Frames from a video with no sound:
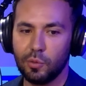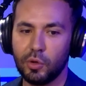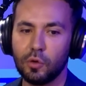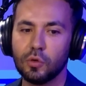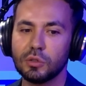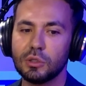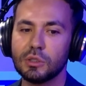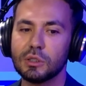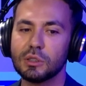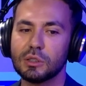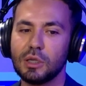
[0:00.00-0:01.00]
because
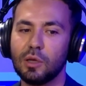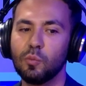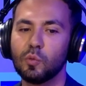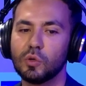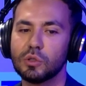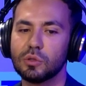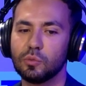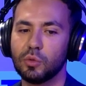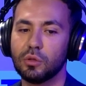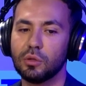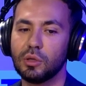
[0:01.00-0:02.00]
it's the same was
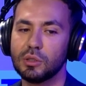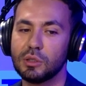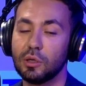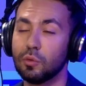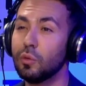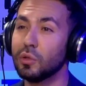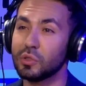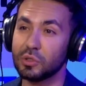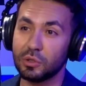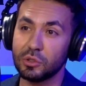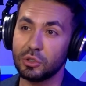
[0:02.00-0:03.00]
with let's say Google
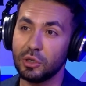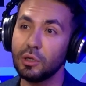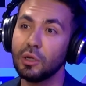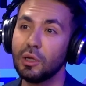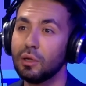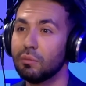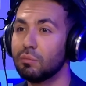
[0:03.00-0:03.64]
search, yeah. Mm-hmm.